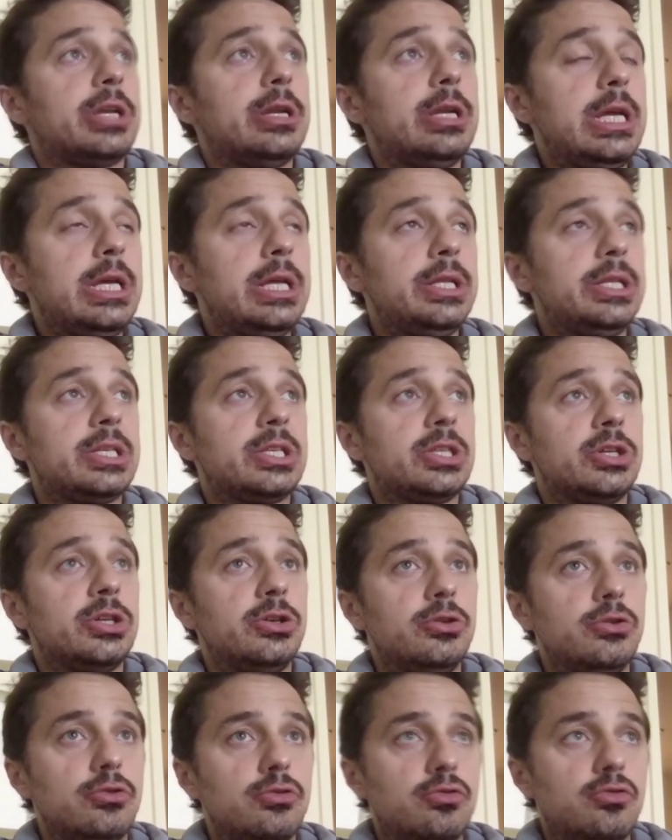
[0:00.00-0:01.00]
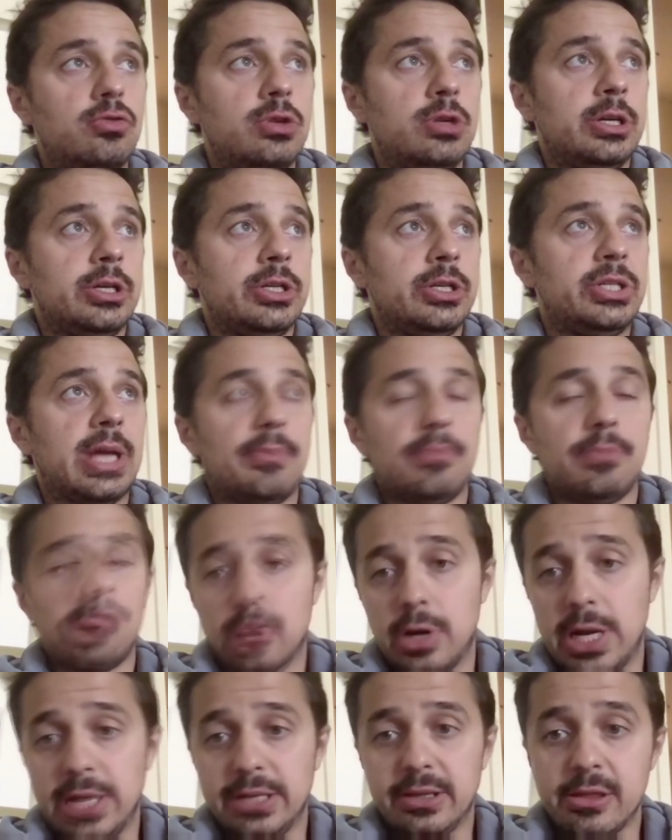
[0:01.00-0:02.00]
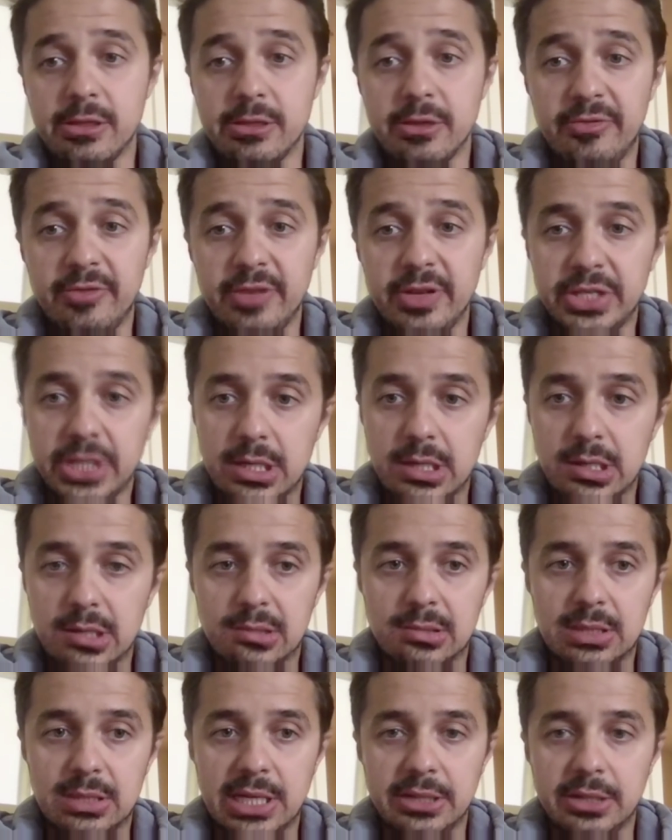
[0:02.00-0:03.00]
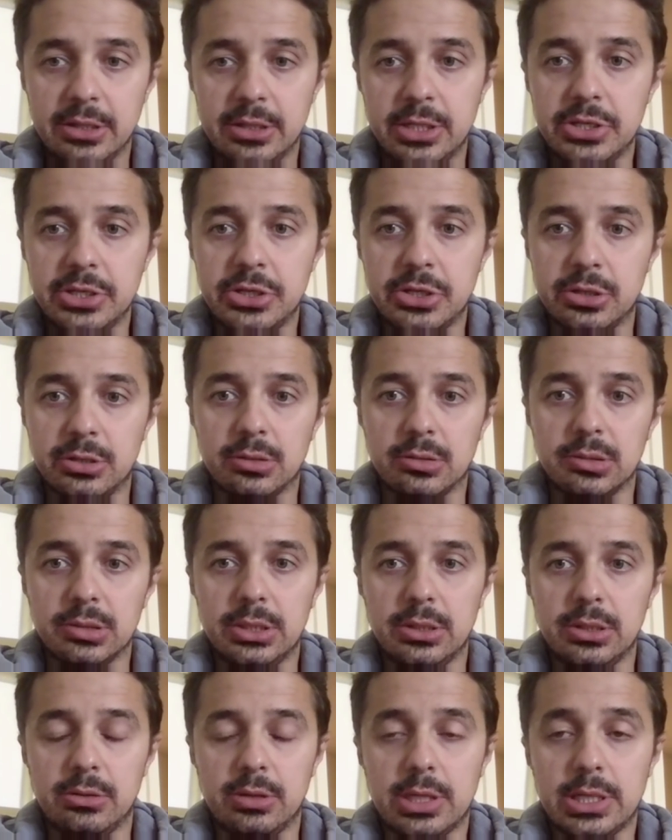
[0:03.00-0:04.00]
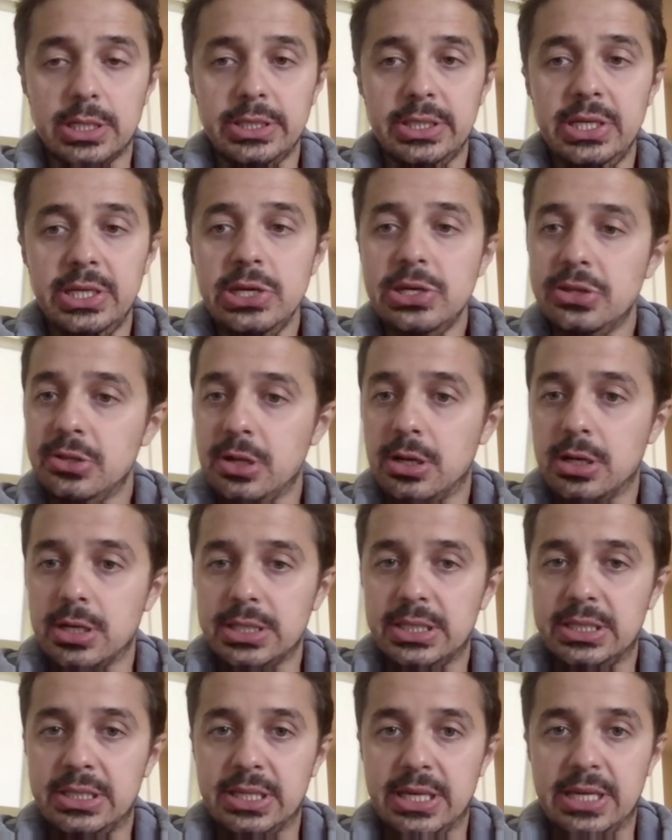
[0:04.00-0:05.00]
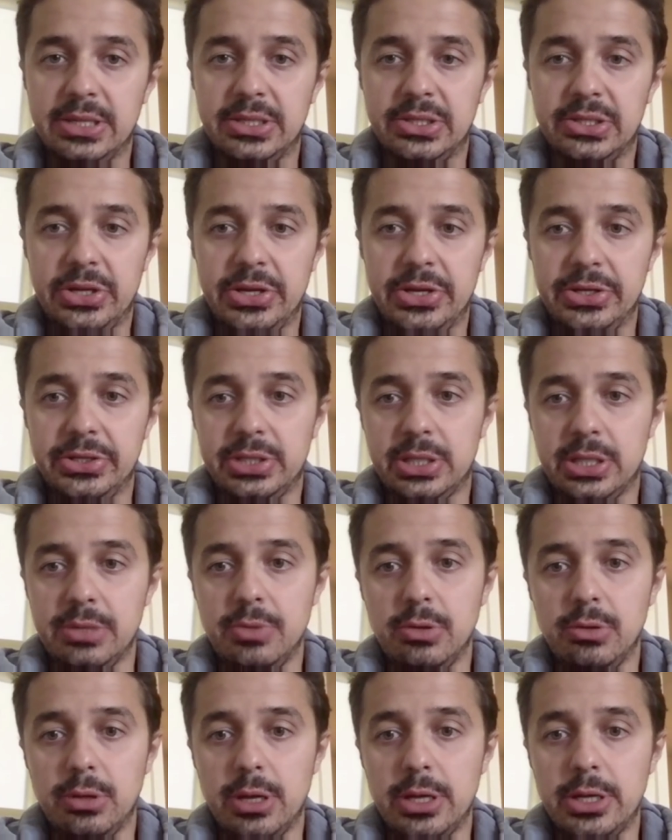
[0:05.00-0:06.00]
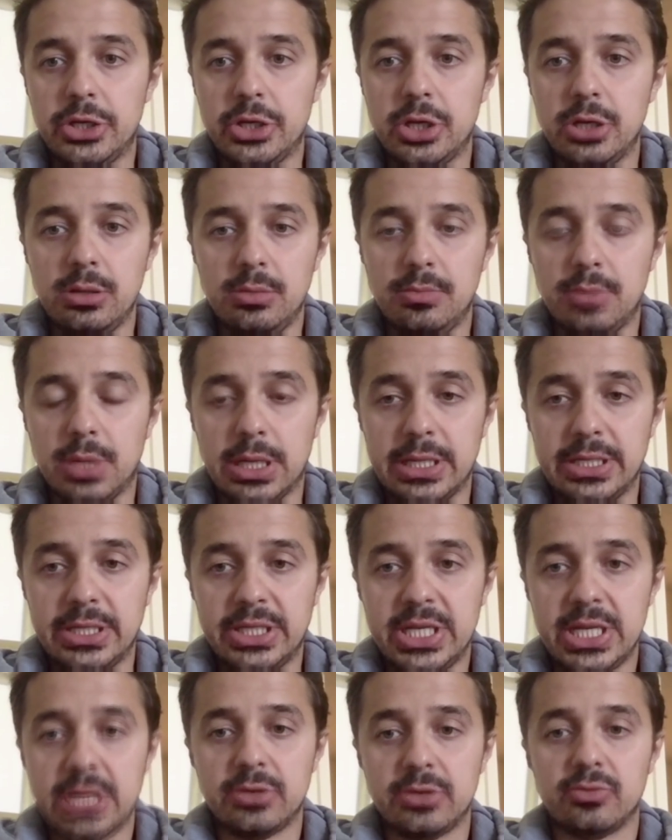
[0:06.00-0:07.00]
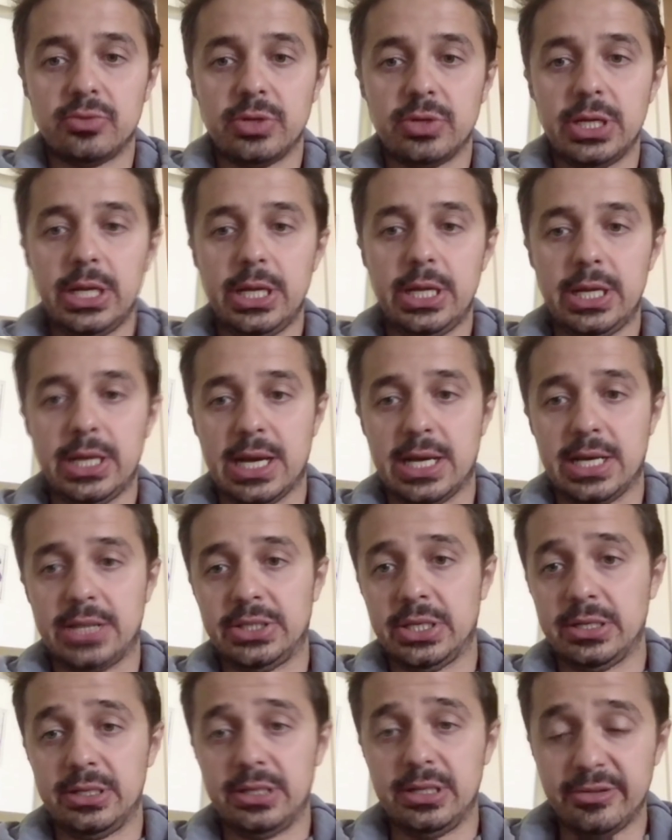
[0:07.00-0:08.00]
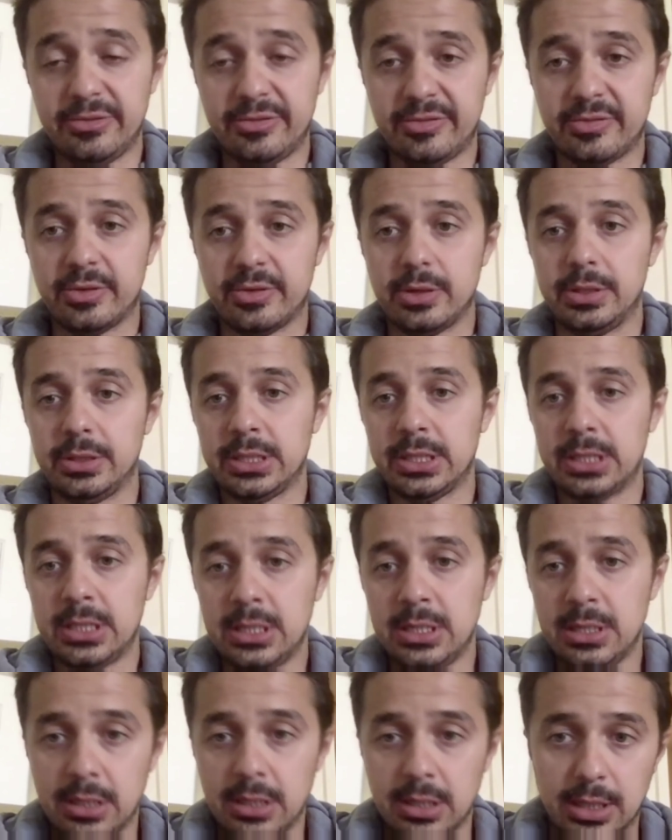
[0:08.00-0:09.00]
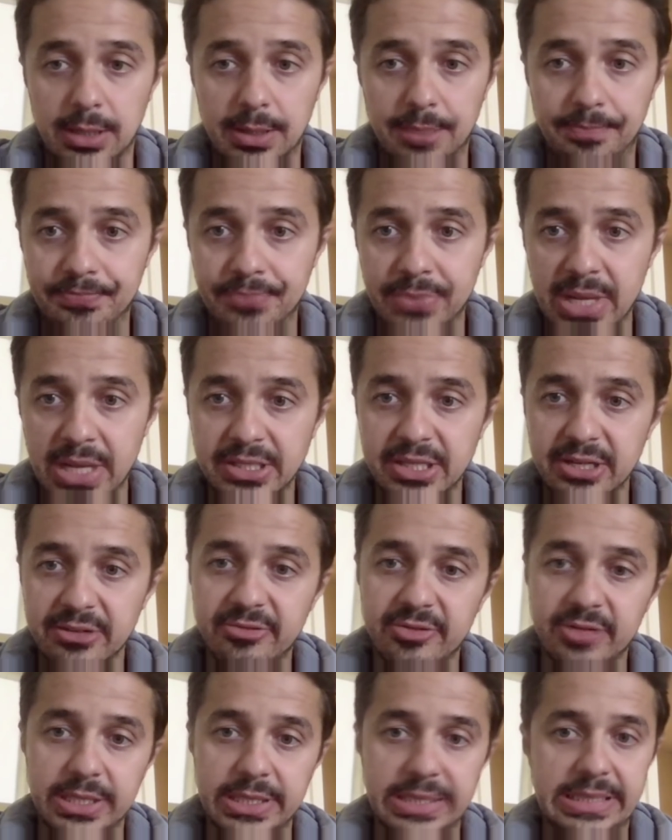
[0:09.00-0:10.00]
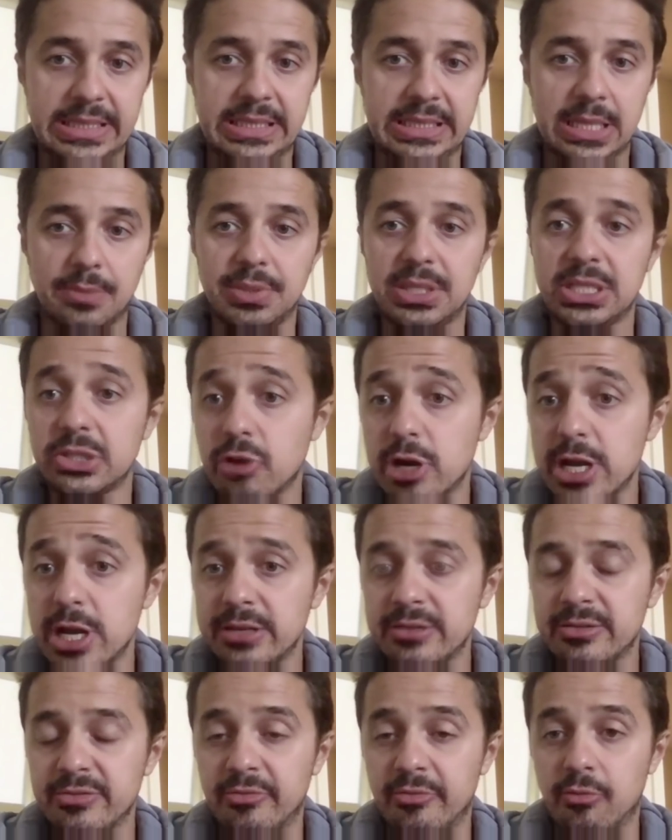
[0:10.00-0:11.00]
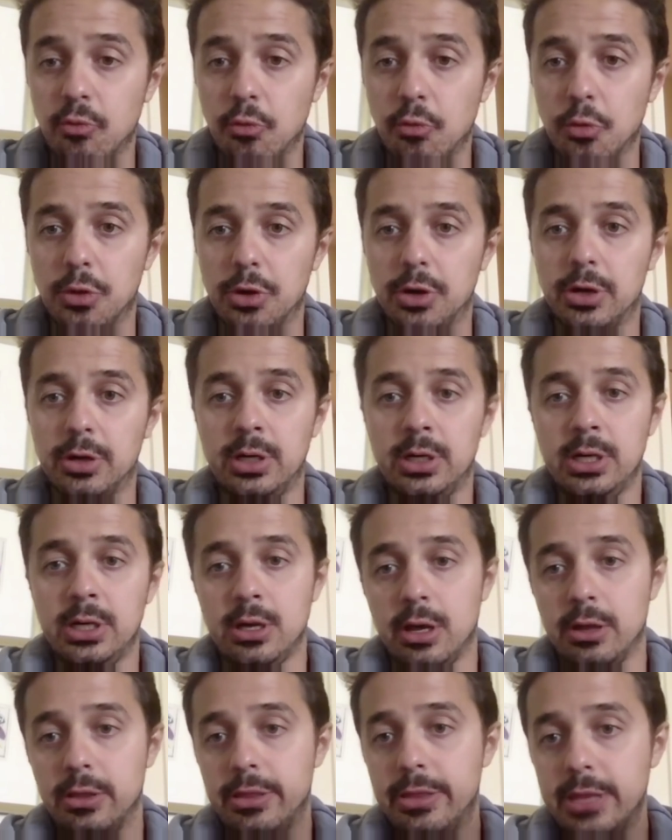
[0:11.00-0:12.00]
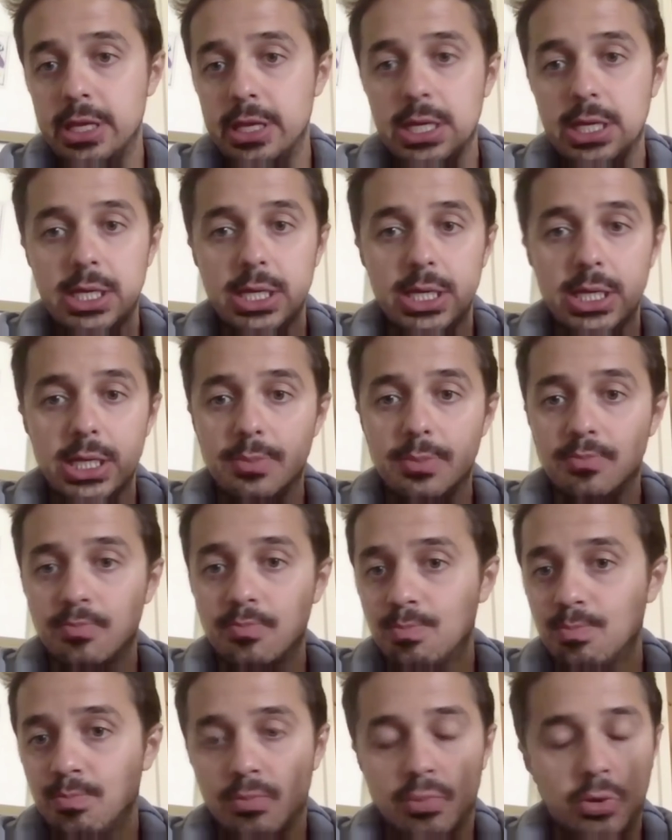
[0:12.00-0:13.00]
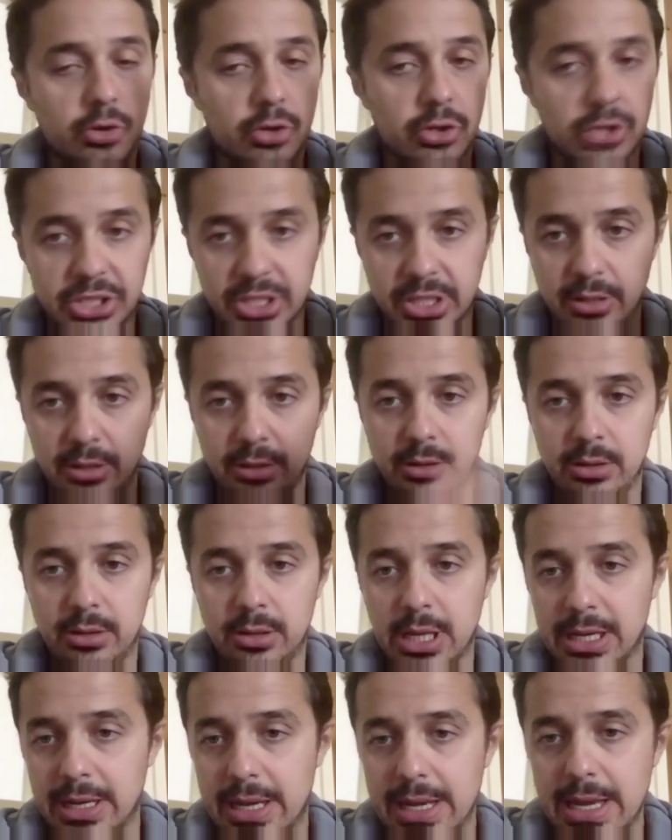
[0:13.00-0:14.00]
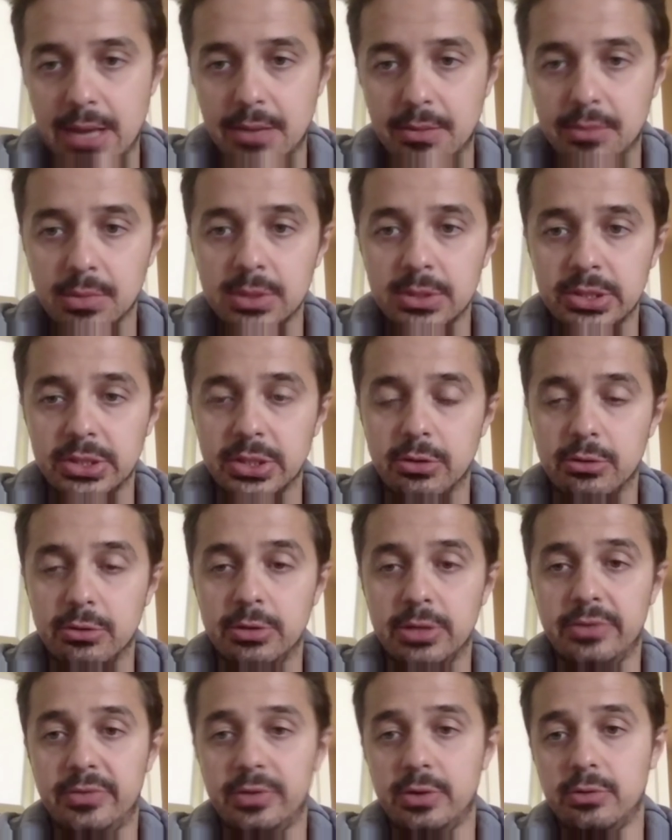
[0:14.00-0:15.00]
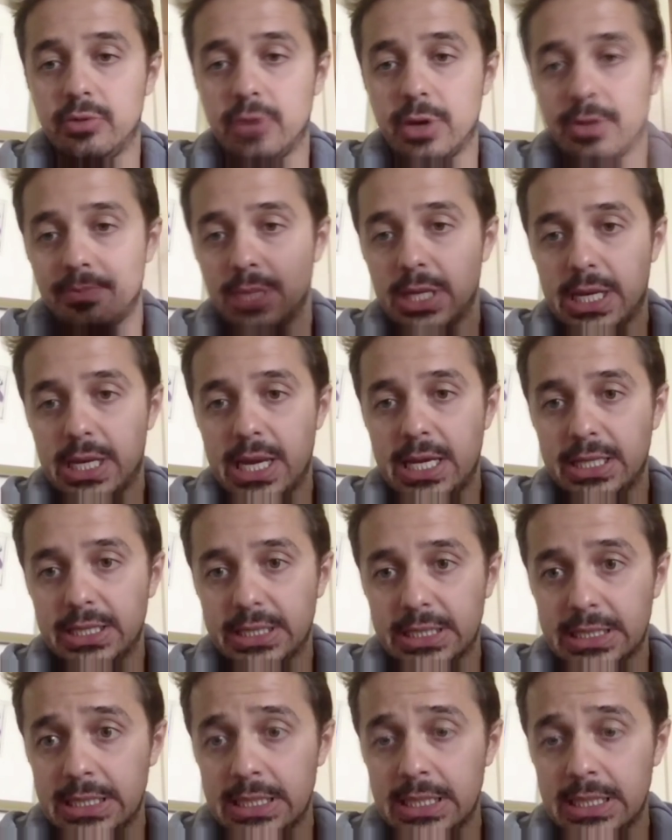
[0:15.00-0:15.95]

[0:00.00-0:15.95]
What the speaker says: need to separate the physical and the digital. So I see it not as a simulation, but I see it really as a different substrate for the person that I am. So if you replicate